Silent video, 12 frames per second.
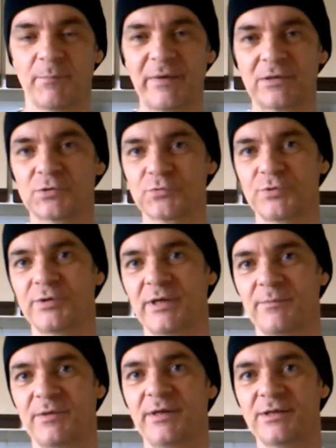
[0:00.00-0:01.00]
But make sure you
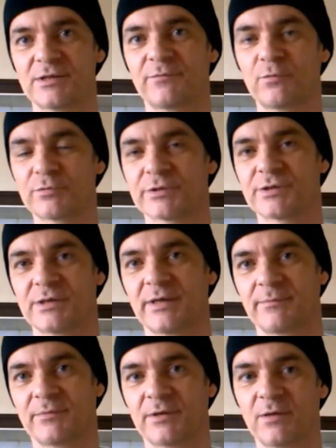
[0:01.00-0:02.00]
keep the intervals the
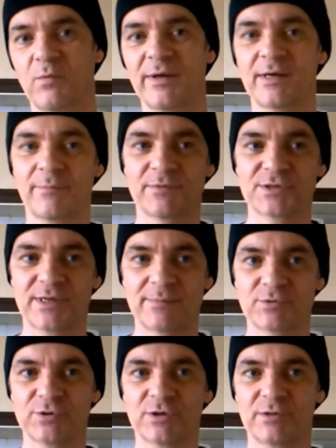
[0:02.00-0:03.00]
same. They wake up the
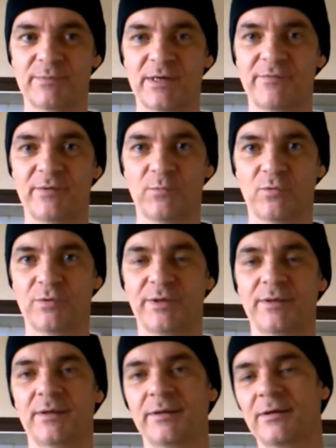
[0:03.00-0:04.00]
same time every
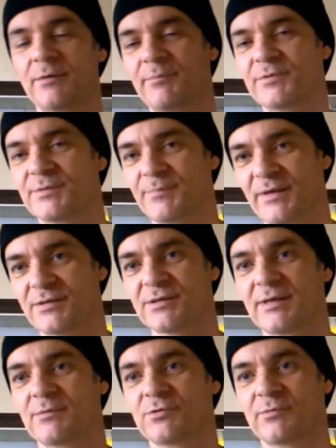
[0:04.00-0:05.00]
morning, they go to bed the
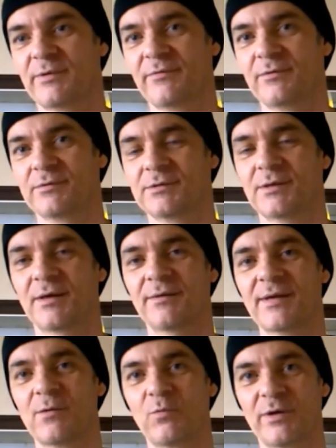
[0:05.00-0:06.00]
same time every night.
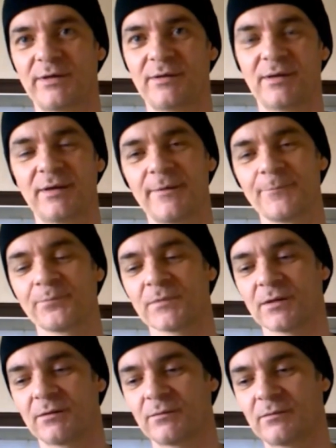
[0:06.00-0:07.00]
That way,
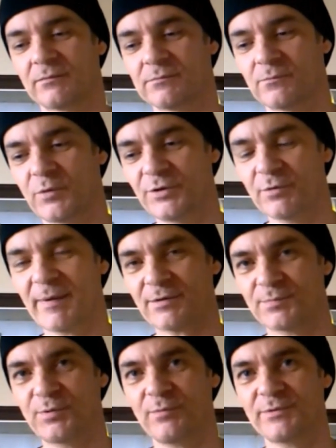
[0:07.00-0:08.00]
when you're
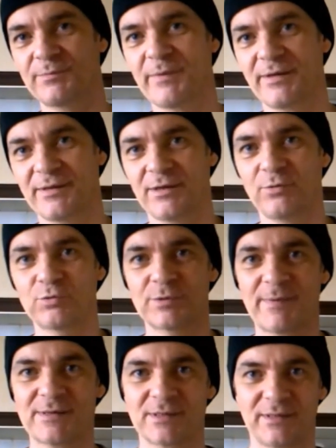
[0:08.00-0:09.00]
about to put them to bed, they'll
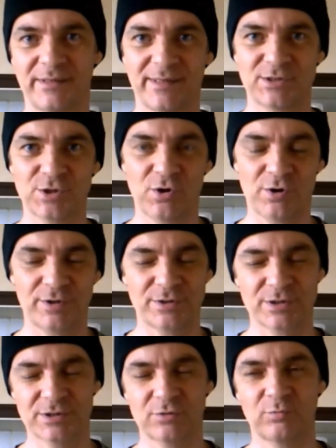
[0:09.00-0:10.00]
automatically get
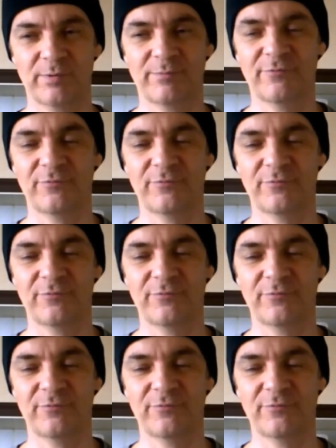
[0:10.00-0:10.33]
tired, just a little